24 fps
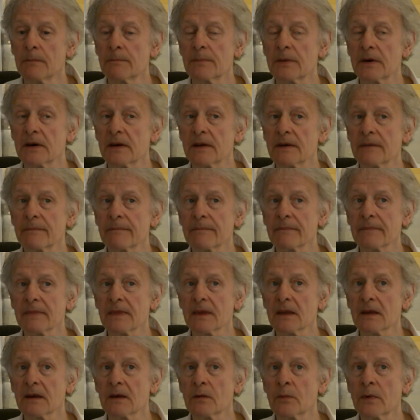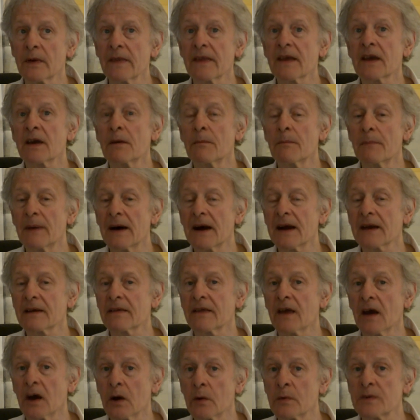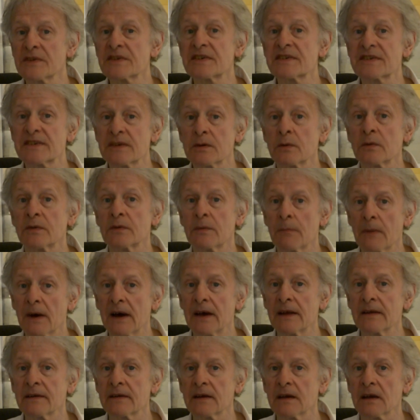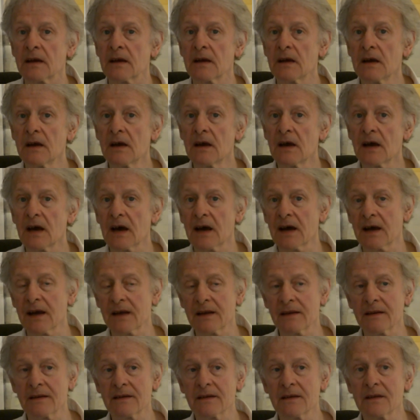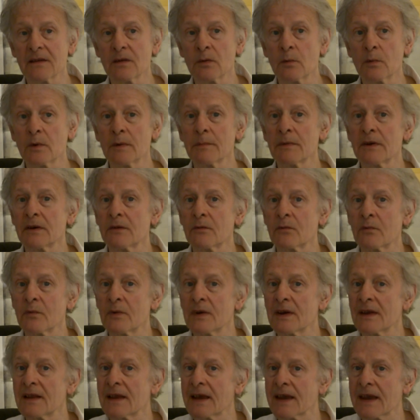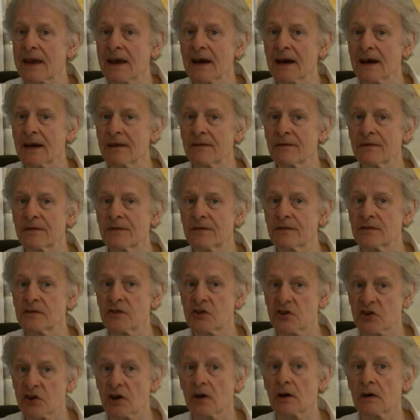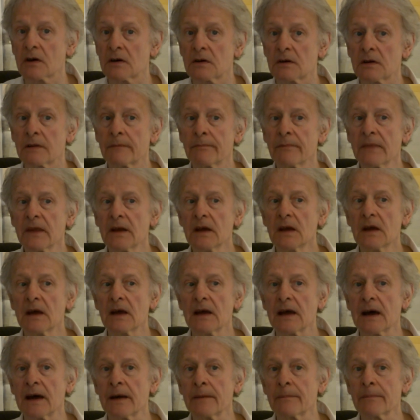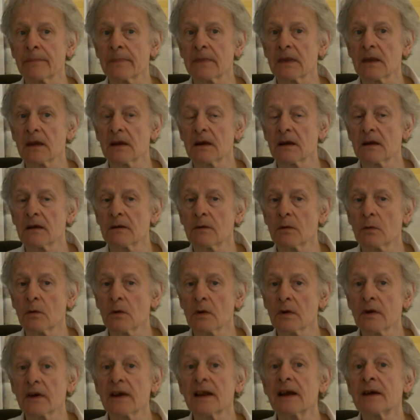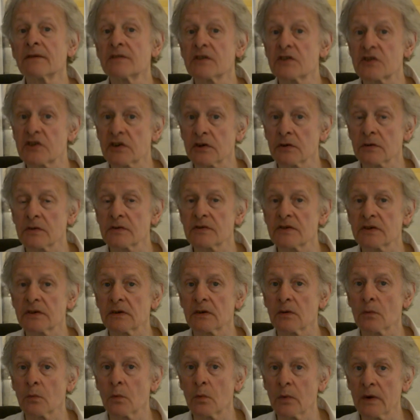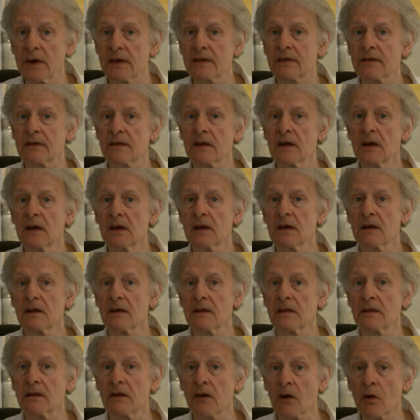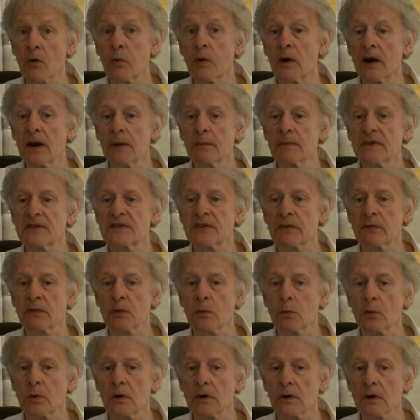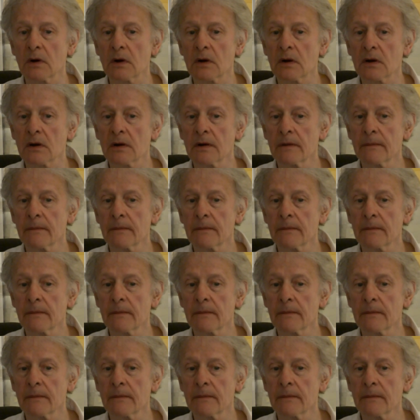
But when they come back, the hours are still demanding, and the women really can't f- juggle um, looking after children with the requirements of the work.